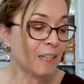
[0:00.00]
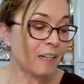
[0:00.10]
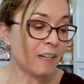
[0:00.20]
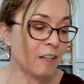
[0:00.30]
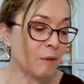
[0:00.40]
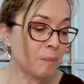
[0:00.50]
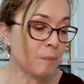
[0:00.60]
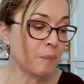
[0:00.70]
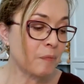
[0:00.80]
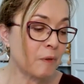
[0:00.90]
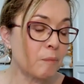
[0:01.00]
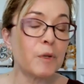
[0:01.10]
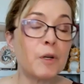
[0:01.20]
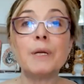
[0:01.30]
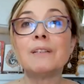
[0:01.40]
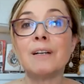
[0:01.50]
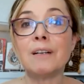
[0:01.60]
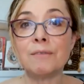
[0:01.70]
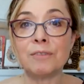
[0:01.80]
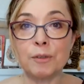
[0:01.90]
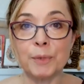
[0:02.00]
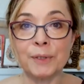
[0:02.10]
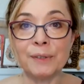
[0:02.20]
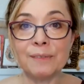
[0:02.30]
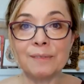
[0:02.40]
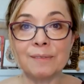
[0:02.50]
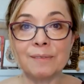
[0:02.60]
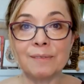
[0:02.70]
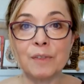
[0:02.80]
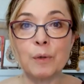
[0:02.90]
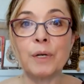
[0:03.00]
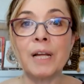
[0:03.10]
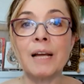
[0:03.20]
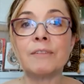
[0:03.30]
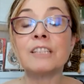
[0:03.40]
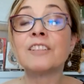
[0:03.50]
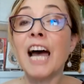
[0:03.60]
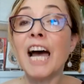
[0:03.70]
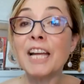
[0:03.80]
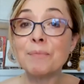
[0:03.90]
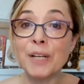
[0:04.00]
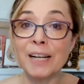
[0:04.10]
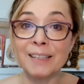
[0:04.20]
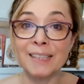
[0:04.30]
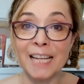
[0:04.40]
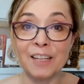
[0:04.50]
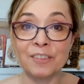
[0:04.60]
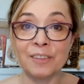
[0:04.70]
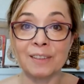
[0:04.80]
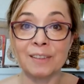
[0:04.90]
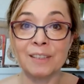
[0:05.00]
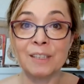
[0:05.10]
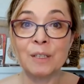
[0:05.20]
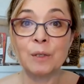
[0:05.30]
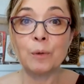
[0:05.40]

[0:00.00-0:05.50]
Um, going nonverbal, or having time dilation, mm-hmm.